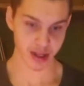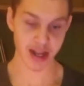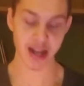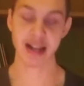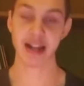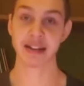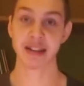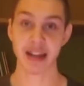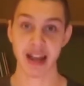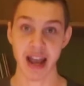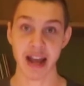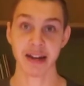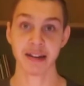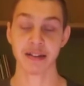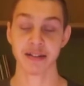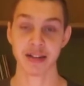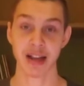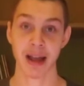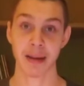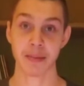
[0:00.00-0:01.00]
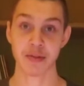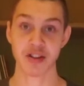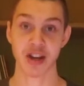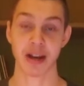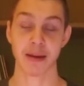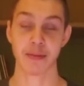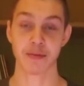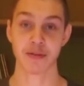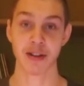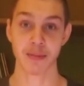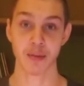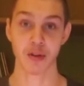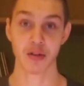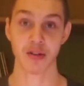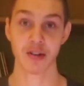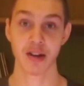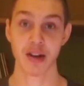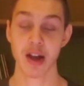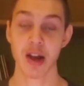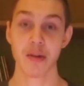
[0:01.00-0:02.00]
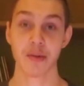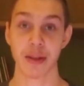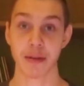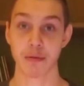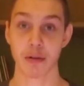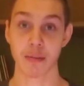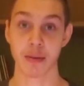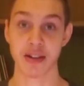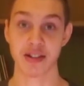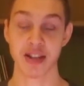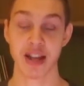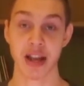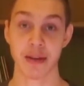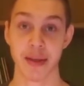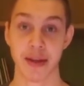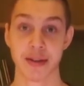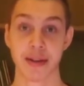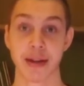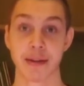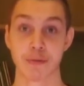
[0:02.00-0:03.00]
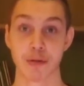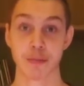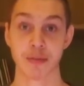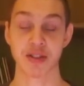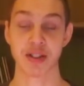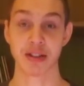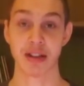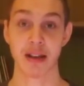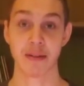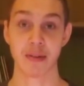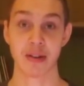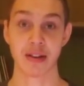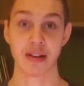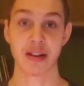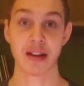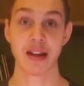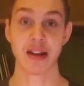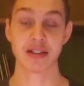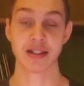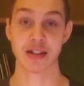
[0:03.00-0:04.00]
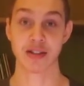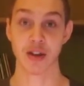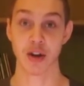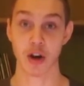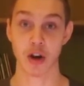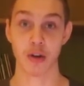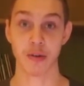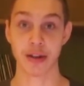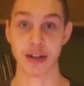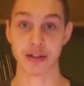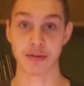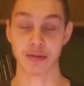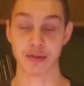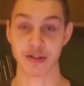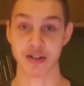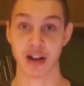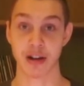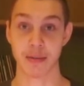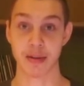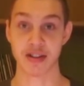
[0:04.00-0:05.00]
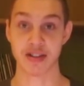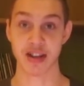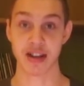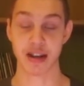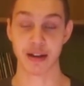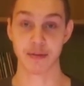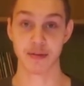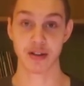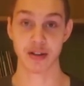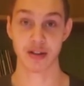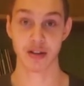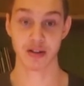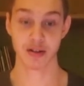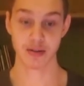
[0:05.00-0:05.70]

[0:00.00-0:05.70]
And at the end of the time of Jacob's trouble, they will be saved. That's how Romans 11 says all Israel shall be saved.